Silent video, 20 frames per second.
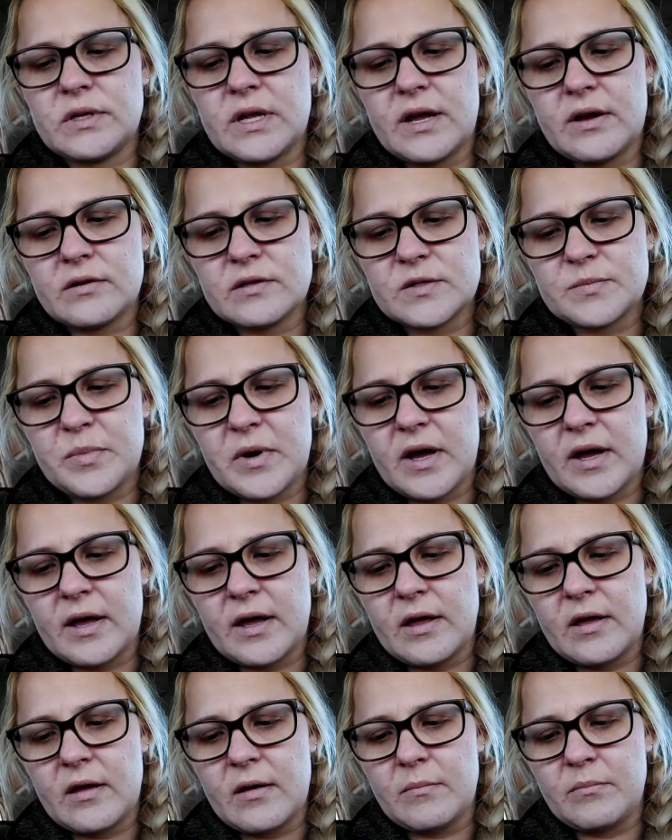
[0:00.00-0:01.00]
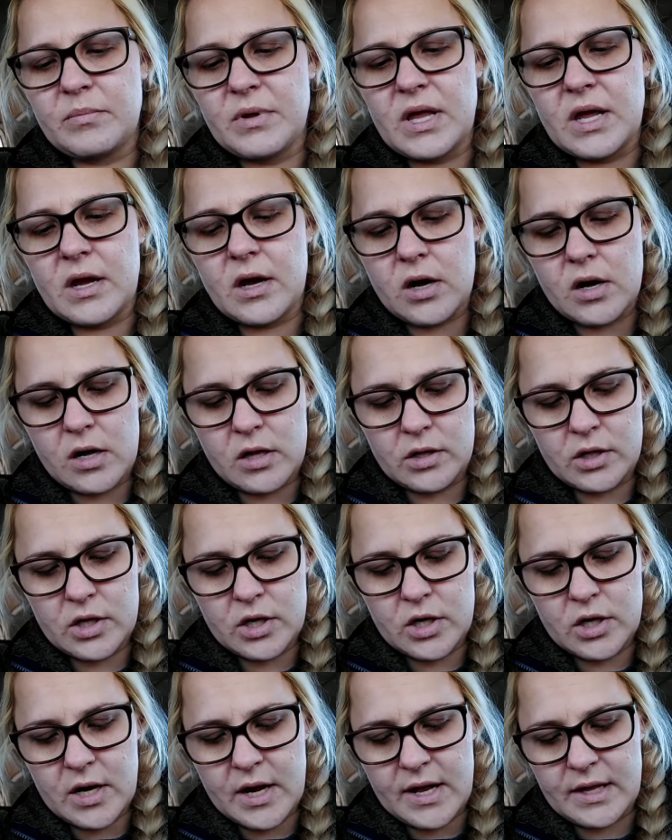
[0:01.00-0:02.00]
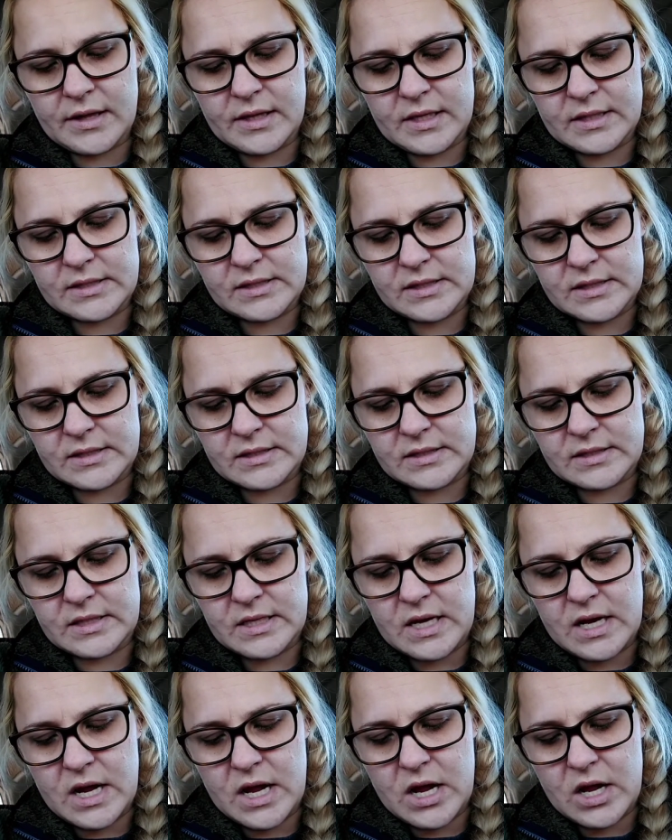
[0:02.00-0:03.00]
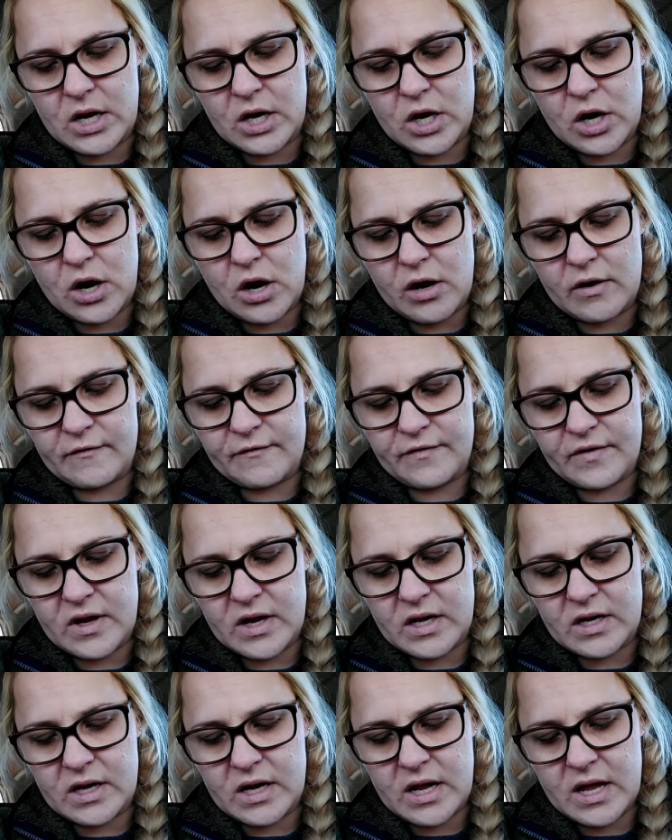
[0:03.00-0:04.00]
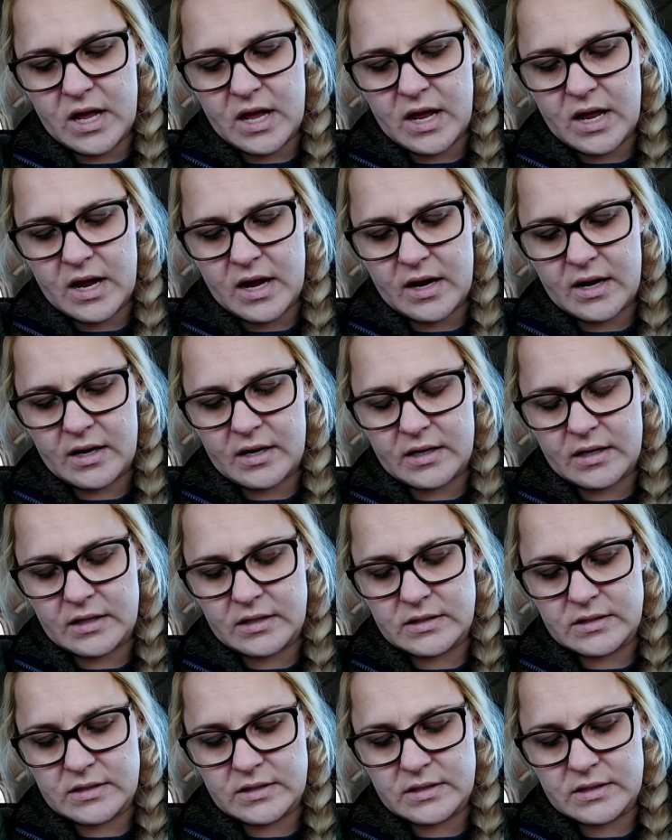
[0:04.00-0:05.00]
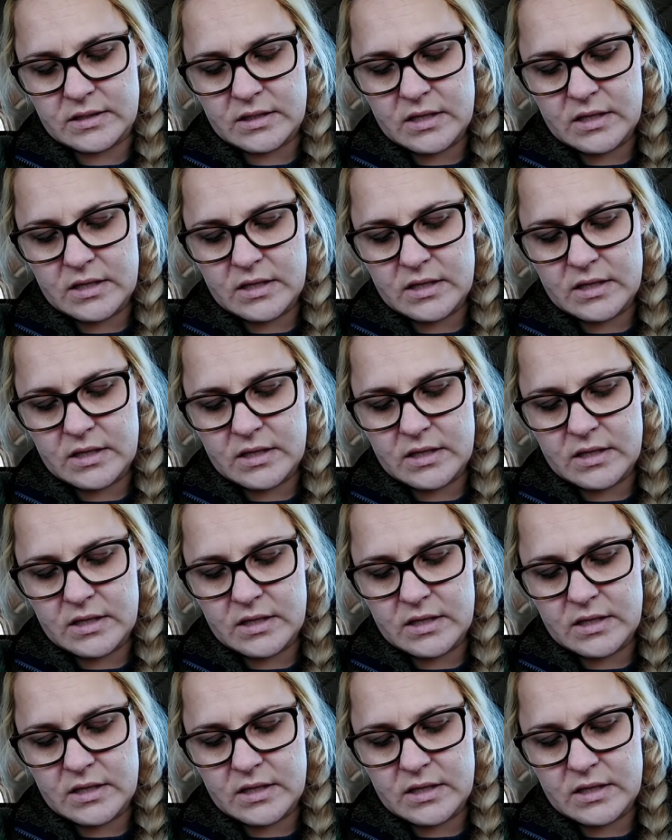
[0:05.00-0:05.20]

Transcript: Nails by B Color, and this is the Coffin and